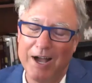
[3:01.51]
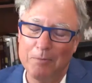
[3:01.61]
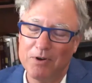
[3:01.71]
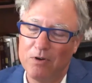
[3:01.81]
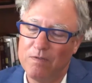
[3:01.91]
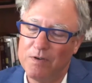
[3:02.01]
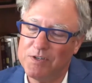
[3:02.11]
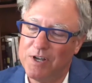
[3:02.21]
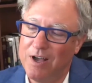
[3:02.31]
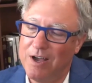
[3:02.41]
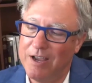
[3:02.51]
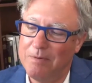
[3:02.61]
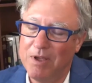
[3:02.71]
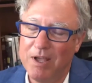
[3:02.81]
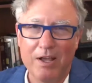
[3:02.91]
but over
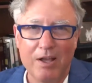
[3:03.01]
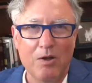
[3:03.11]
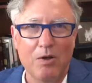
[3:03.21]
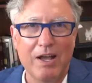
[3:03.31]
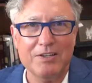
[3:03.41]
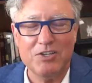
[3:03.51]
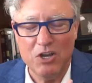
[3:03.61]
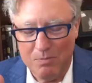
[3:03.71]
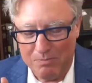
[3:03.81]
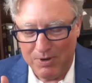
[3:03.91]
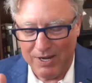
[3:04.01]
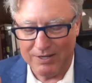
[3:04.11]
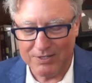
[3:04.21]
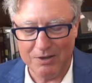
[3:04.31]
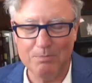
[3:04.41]
time, as human
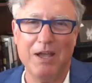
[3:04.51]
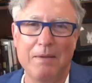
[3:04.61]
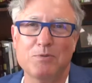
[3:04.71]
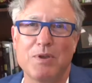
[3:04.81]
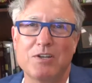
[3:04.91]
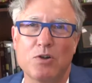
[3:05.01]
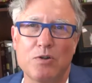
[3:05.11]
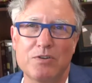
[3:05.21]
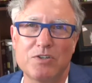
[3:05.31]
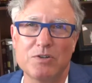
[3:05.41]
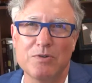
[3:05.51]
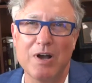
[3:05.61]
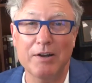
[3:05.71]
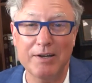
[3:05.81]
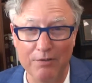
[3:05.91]
beings, sometimes we turn to
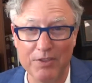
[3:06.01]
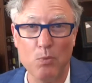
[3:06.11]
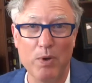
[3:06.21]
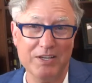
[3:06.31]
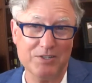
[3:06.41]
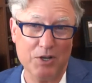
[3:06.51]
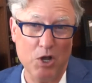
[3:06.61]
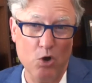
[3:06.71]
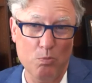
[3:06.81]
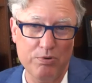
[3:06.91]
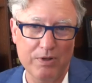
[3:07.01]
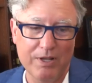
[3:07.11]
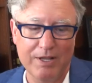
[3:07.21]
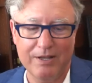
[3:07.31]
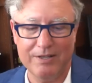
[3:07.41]
unhealthy ways to cope,
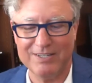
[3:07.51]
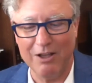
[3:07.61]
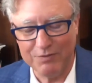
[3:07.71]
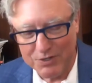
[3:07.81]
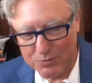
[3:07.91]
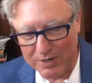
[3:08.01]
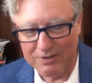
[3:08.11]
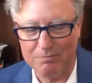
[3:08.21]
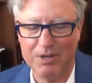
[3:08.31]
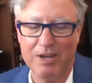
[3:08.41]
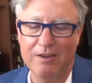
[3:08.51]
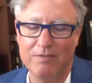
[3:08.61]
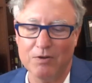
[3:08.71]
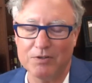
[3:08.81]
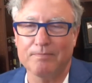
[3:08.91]
self-destructive
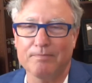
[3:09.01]
behaviors,